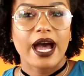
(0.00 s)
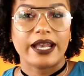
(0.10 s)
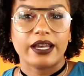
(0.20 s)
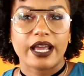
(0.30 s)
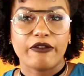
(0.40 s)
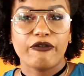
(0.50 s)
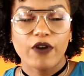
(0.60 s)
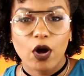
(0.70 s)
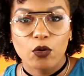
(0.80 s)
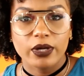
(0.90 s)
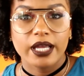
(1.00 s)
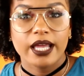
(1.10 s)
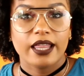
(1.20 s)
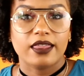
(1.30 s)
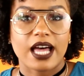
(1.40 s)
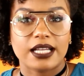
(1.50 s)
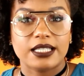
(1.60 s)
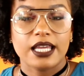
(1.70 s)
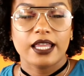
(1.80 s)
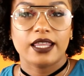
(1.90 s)
And then I found
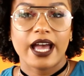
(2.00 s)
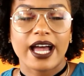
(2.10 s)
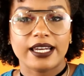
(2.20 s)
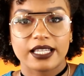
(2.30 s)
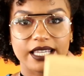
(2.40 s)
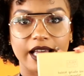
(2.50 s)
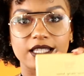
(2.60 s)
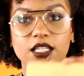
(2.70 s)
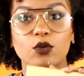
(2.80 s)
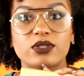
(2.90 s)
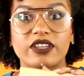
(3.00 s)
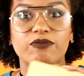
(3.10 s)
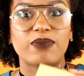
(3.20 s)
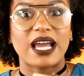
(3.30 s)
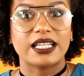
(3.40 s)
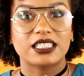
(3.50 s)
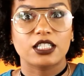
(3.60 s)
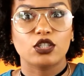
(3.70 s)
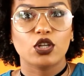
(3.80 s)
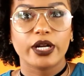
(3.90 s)
that they had this exclusive palette
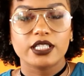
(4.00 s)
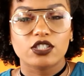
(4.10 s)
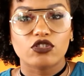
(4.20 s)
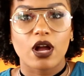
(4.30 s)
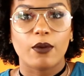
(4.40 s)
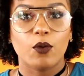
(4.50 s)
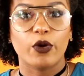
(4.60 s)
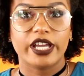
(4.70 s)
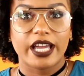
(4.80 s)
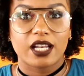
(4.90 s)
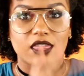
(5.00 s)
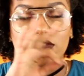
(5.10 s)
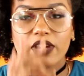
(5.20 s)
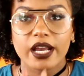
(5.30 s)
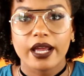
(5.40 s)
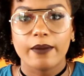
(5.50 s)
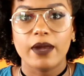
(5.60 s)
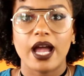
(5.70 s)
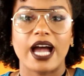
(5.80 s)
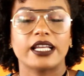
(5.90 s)
in Nordstrom where you get 3 of
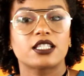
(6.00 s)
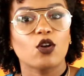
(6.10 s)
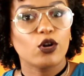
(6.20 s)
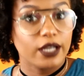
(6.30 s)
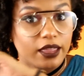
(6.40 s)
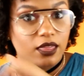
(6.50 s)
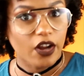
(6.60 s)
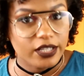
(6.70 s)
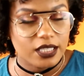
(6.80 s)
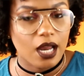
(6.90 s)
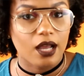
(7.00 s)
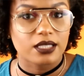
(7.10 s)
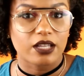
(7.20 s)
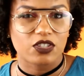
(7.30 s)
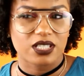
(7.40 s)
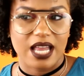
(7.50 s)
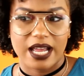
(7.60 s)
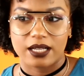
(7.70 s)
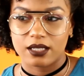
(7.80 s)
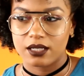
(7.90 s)
them and it's only $30. So I was just
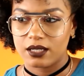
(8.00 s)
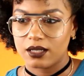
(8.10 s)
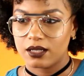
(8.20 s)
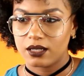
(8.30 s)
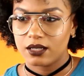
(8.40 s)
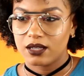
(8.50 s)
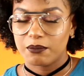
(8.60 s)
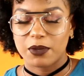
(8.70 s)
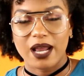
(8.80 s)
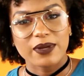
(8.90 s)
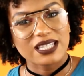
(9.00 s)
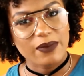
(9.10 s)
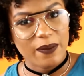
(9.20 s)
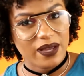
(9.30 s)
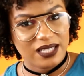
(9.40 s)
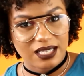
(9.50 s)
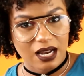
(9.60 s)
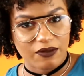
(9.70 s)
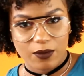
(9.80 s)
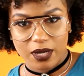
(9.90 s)
like, but that means I may pay
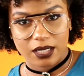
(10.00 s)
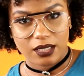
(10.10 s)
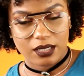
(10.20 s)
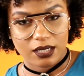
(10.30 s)
$10 for one.